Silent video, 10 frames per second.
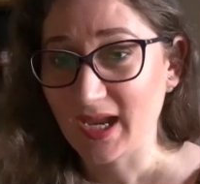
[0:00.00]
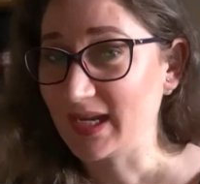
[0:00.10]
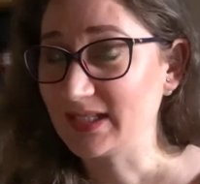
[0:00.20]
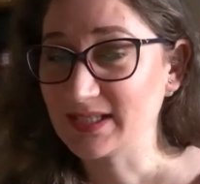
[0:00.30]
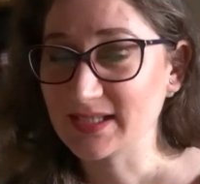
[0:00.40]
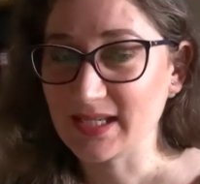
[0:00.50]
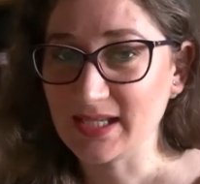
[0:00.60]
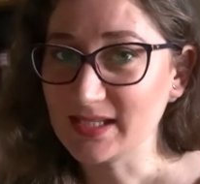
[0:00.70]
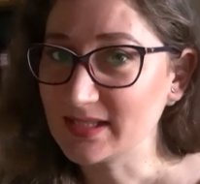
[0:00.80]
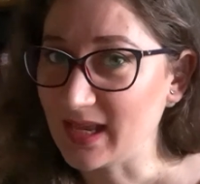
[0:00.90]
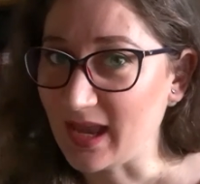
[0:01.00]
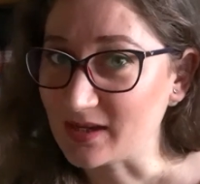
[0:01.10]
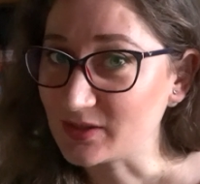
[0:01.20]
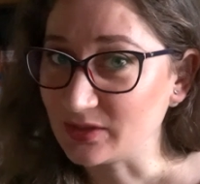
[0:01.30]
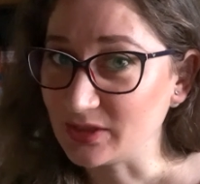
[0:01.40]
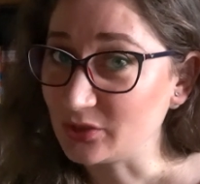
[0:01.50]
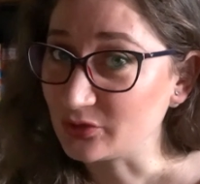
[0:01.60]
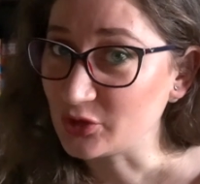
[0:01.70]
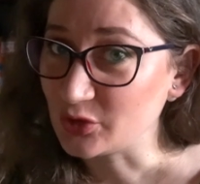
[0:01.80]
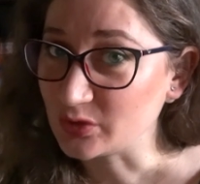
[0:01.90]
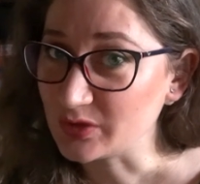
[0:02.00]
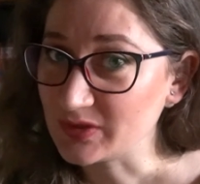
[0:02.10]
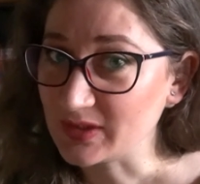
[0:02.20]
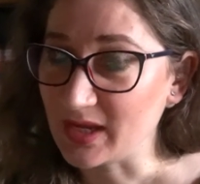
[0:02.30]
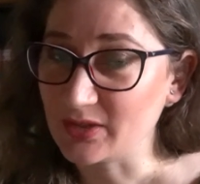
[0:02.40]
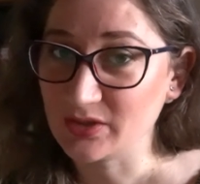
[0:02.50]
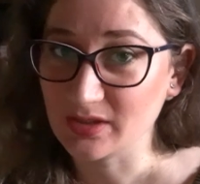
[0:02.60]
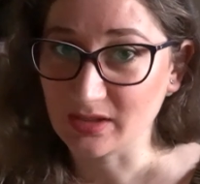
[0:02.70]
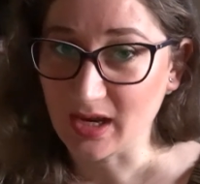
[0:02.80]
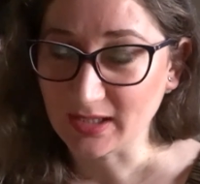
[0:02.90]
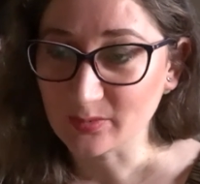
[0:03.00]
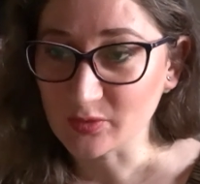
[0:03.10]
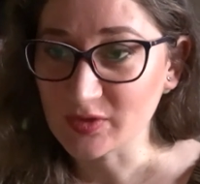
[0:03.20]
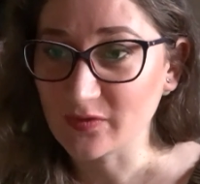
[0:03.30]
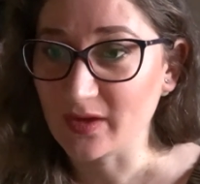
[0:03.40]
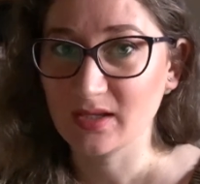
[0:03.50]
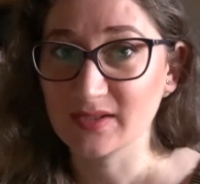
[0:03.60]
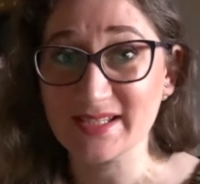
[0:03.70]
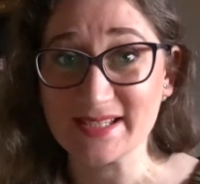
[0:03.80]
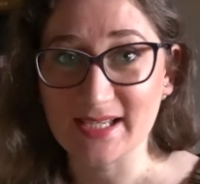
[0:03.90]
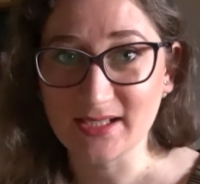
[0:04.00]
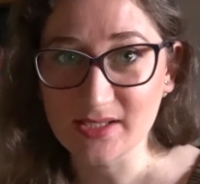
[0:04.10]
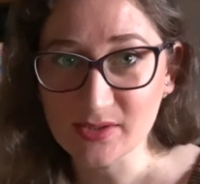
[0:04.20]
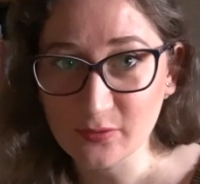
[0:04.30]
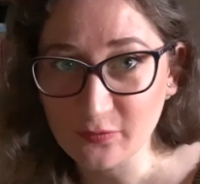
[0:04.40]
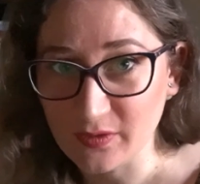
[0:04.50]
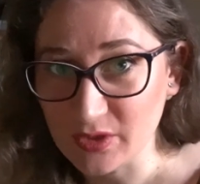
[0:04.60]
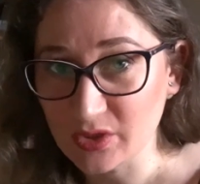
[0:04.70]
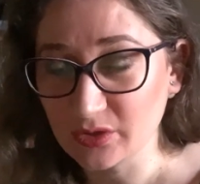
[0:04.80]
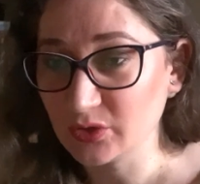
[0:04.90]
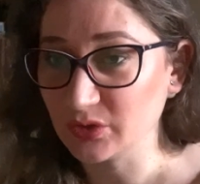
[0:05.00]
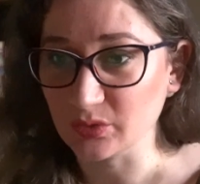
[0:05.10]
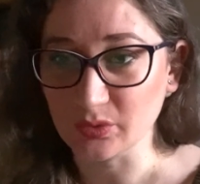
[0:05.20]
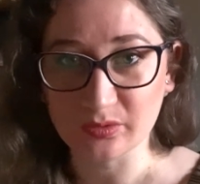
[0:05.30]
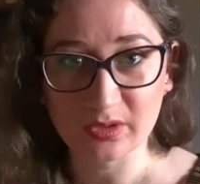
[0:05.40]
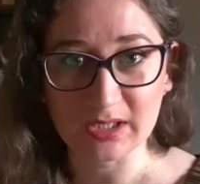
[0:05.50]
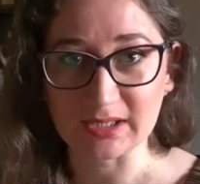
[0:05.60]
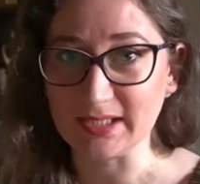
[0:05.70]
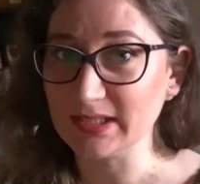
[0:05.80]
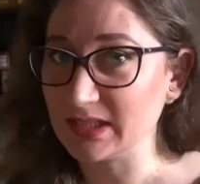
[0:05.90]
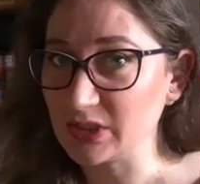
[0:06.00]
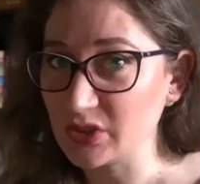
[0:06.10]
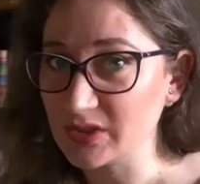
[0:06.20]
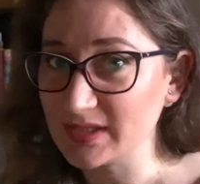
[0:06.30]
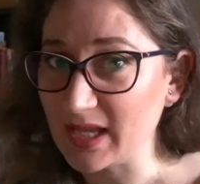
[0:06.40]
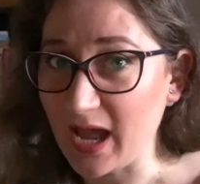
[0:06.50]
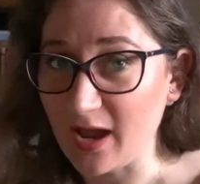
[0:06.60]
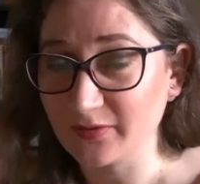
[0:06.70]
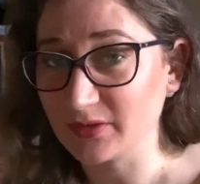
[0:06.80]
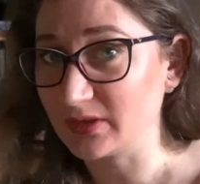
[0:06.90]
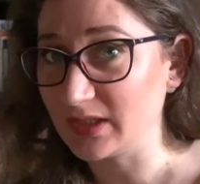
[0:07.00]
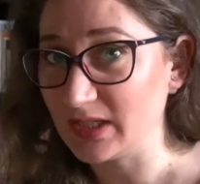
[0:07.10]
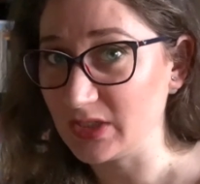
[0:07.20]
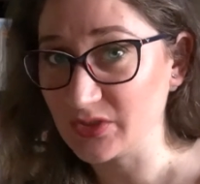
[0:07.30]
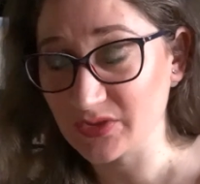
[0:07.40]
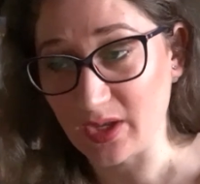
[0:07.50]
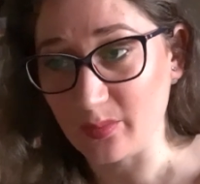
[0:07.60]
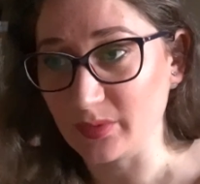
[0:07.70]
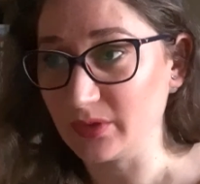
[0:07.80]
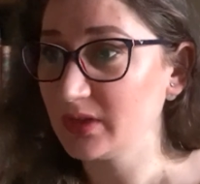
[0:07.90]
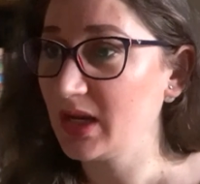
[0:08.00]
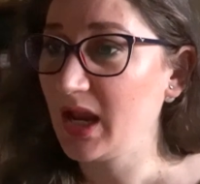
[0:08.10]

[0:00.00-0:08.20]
It is easy actually to ensure such atmosphere, since it is sufficient to clean dishes after each supper,